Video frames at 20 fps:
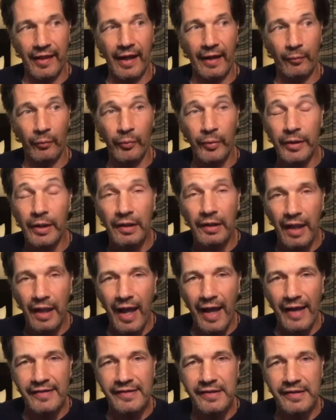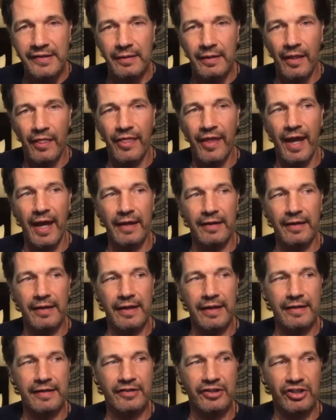I realized that
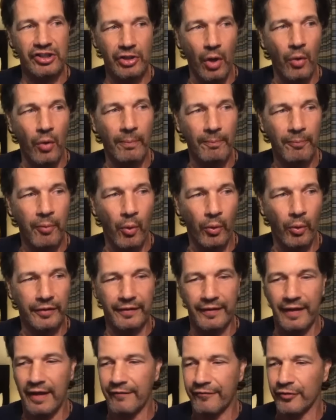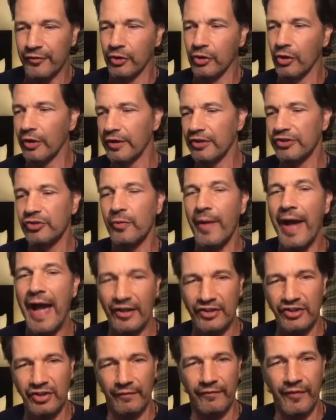it is so important that if you're going to do
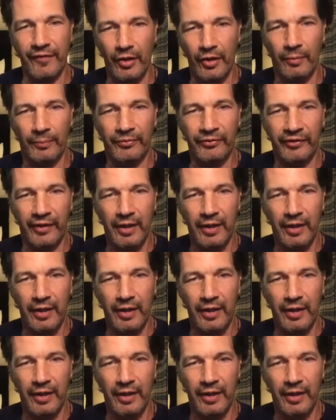action films,